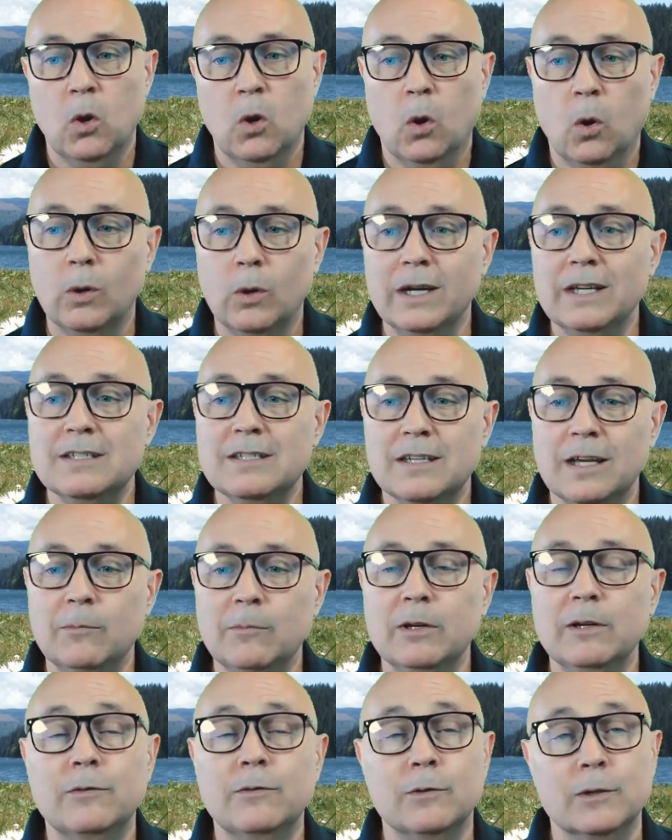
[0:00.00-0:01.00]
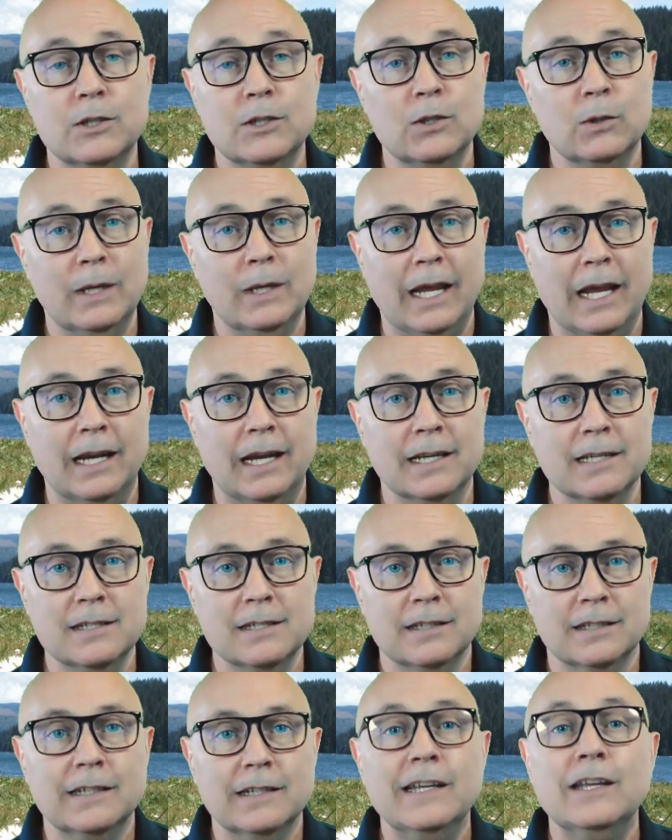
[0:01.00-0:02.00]
or as some refer to it as
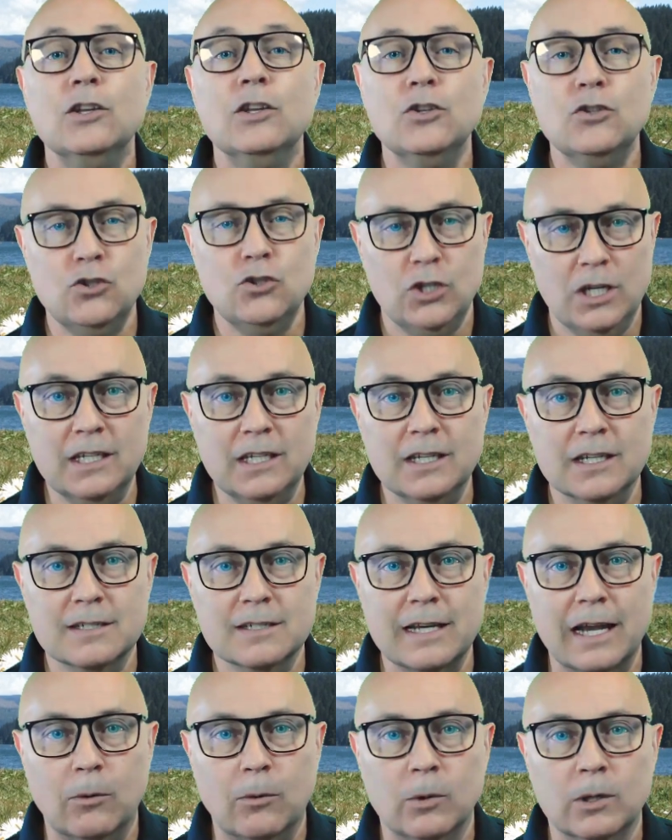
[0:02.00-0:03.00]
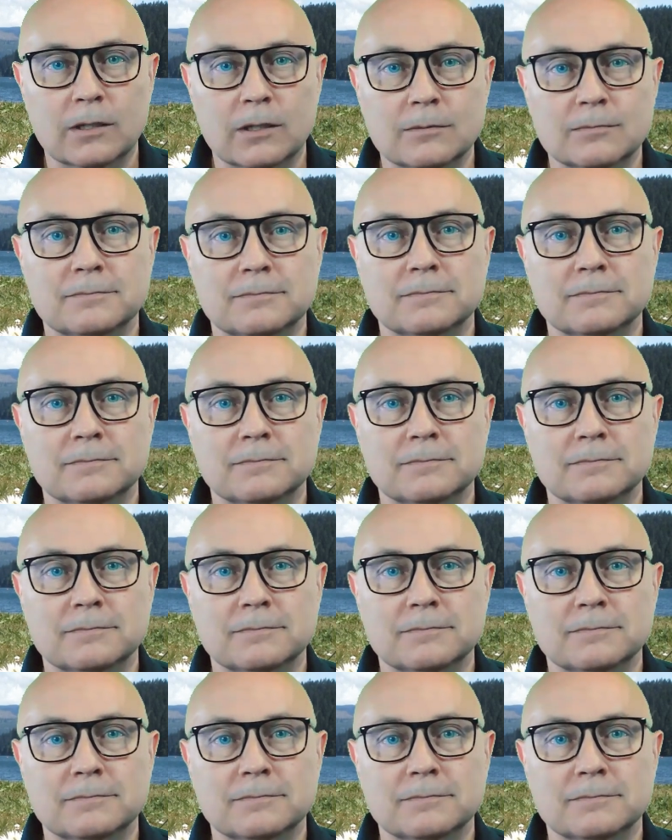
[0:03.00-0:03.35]
Genius Hour.